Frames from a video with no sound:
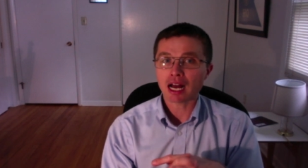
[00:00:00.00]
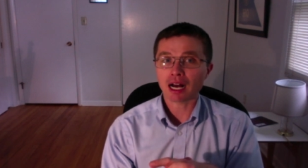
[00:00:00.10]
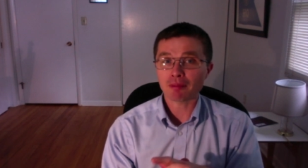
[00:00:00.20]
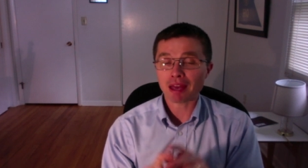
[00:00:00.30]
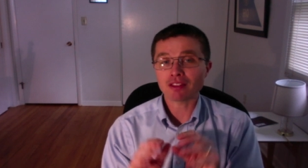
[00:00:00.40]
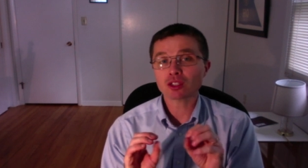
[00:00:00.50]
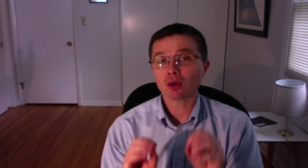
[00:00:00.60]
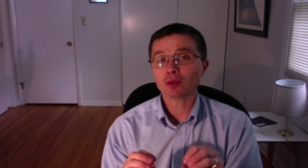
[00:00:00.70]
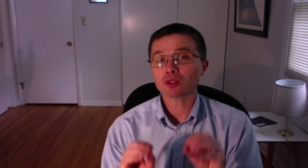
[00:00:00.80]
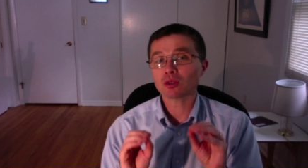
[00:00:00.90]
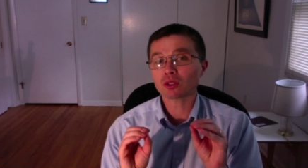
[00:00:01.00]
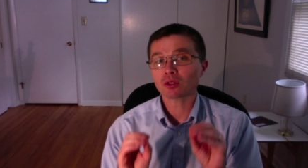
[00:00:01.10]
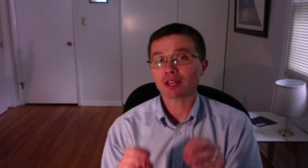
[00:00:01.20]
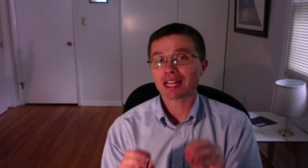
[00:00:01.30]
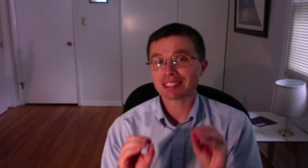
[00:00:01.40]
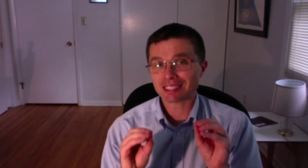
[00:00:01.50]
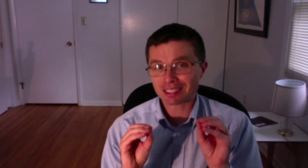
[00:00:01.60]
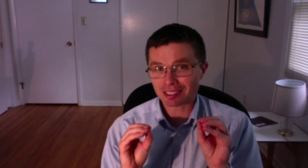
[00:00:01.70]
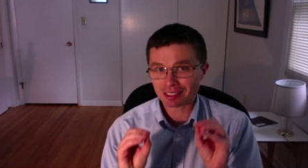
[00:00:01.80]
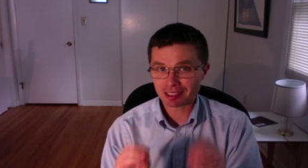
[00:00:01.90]
And this also creates a
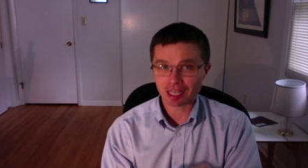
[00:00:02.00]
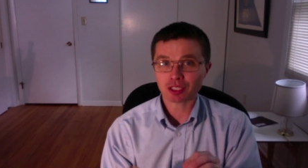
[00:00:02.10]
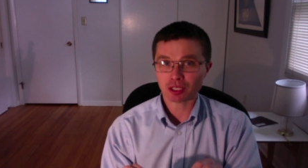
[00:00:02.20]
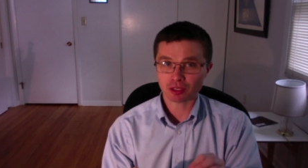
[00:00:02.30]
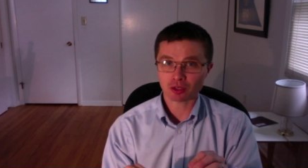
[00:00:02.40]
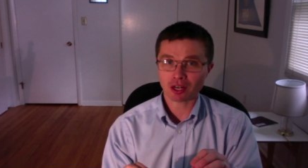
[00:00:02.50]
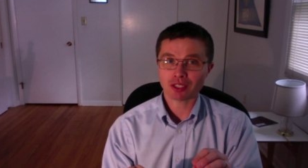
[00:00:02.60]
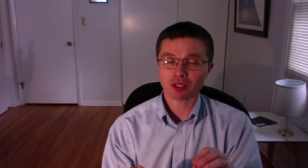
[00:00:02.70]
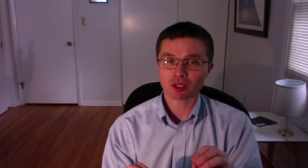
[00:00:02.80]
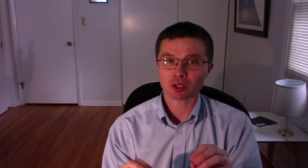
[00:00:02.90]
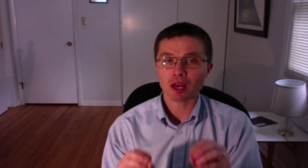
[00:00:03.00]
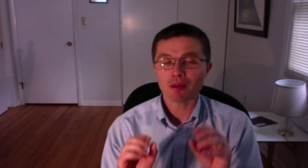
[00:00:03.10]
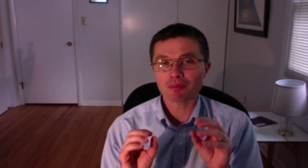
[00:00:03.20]
succession crisis.